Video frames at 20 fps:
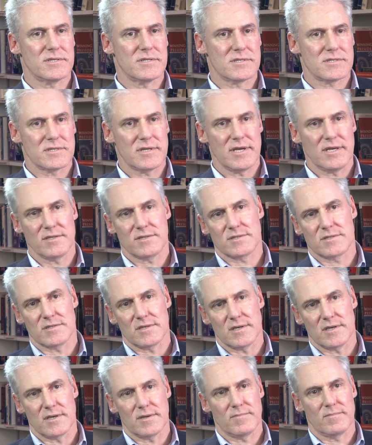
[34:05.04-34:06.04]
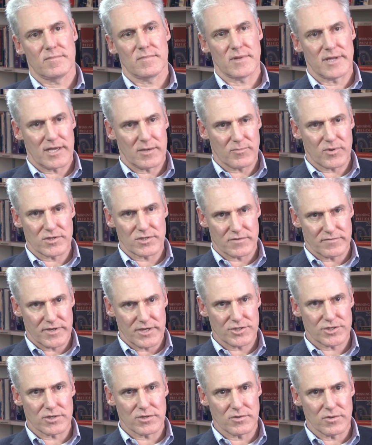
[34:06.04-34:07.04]
the state's land
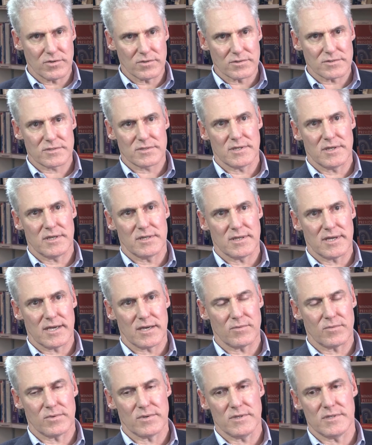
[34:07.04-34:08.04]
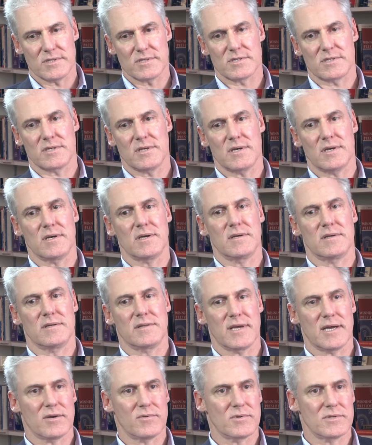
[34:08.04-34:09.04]
preservation goals, and that was
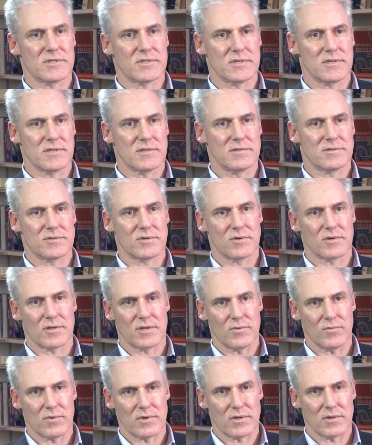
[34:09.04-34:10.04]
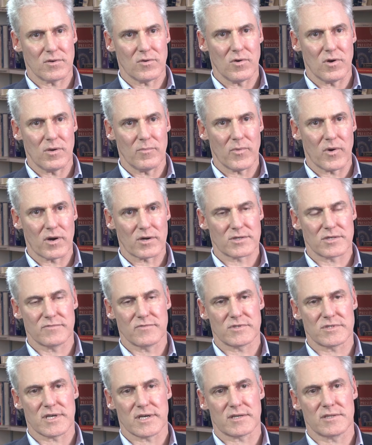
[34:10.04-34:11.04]
certainly one of the hallmarks of
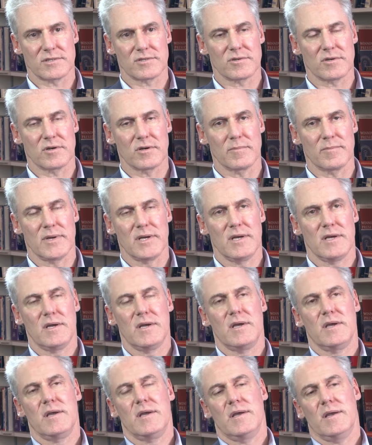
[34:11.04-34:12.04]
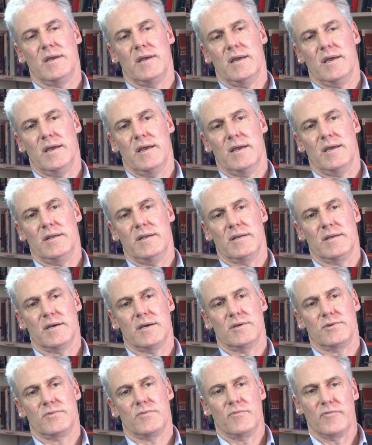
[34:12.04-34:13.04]
the second term, and
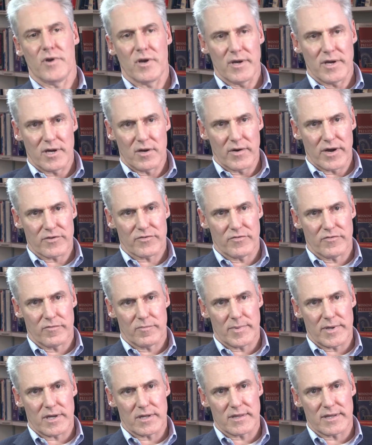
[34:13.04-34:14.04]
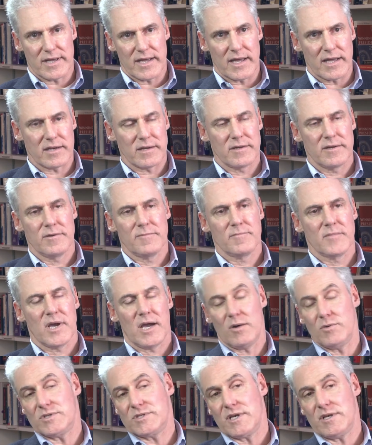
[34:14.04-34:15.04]
very aggressive about that.
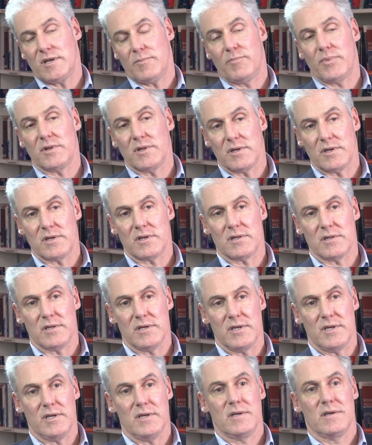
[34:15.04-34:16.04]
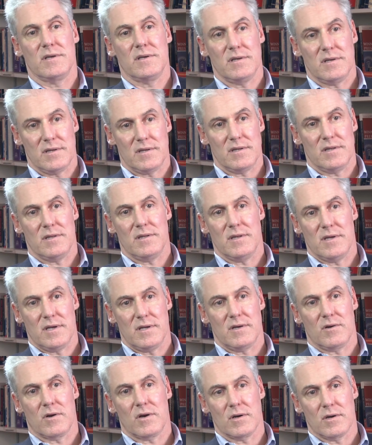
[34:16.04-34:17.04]
I would say that politically,
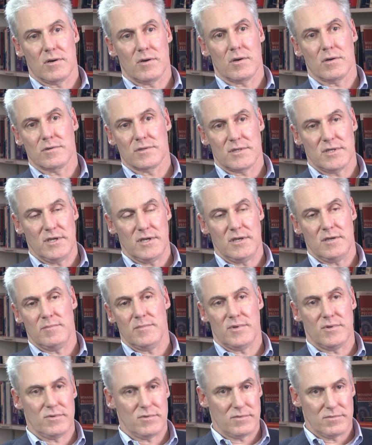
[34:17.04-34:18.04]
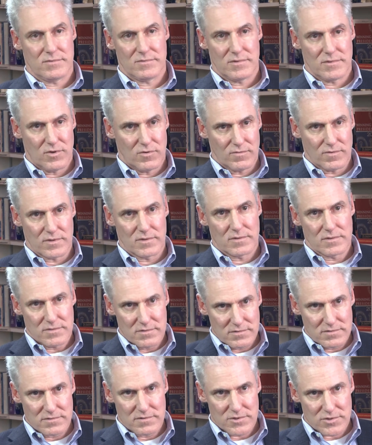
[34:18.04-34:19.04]
that her team, who
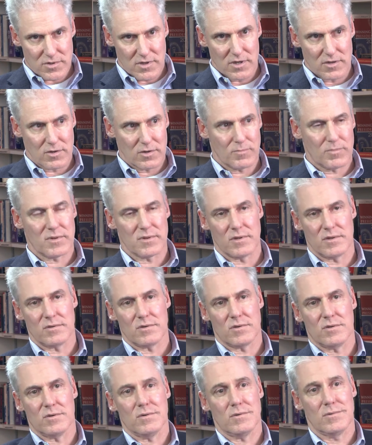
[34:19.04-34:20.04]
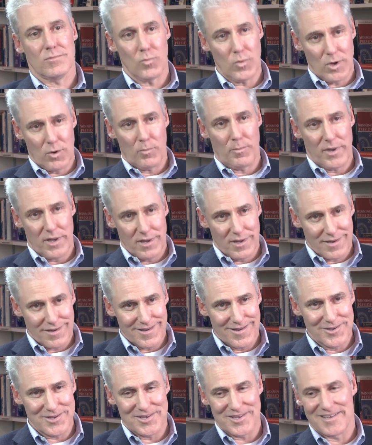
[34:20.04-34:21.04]
oversaw her political well-being,
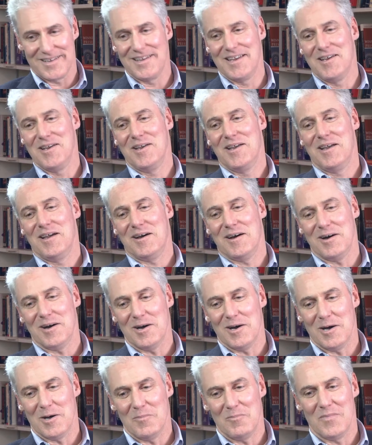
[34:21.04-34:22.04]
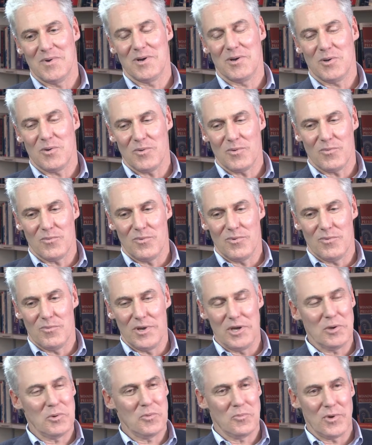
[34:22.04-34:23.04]
mm-hmm.
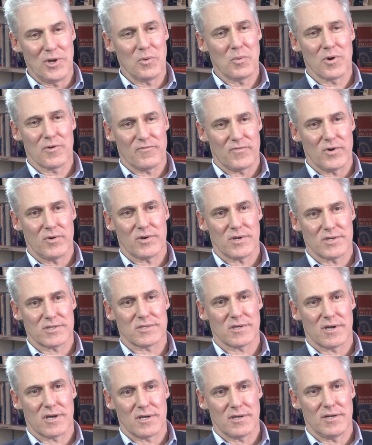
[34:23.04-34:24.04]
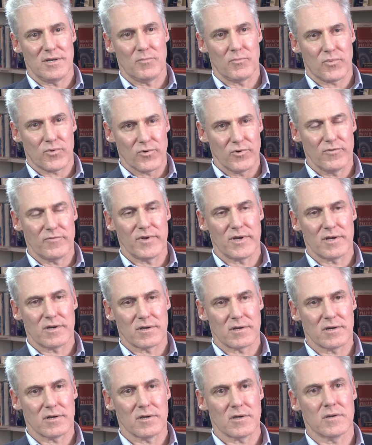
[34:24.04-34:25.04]
we were focused on improving
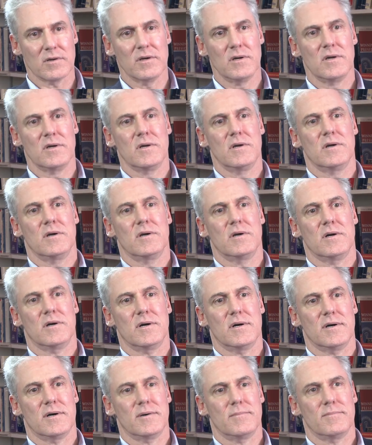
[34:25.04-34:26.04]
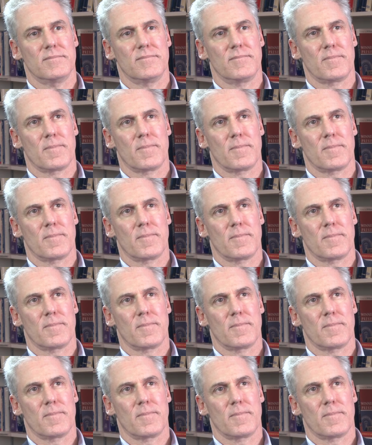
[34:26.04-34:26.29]
her you